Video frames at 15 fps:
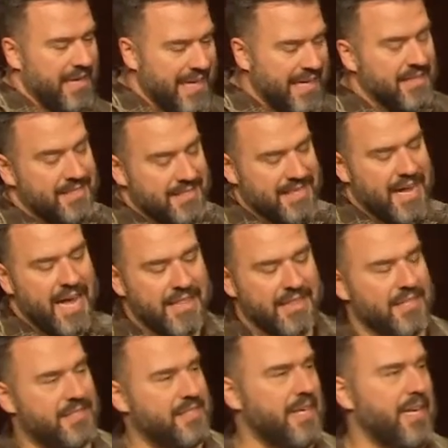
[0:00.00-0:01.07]
inside
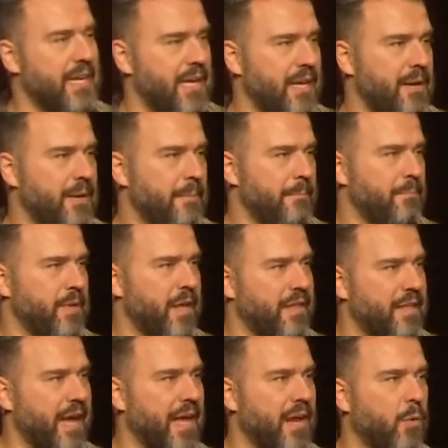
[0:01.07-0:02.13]
the city,
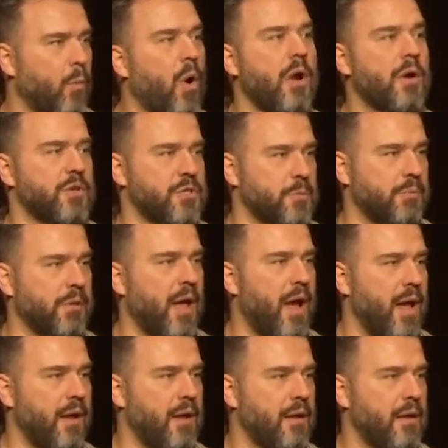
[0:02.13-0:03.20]
and they had a water
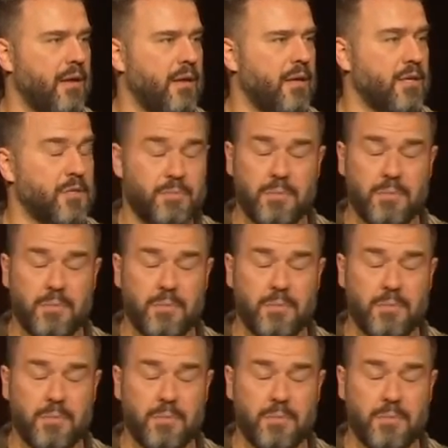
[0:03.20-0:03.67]
supply. It's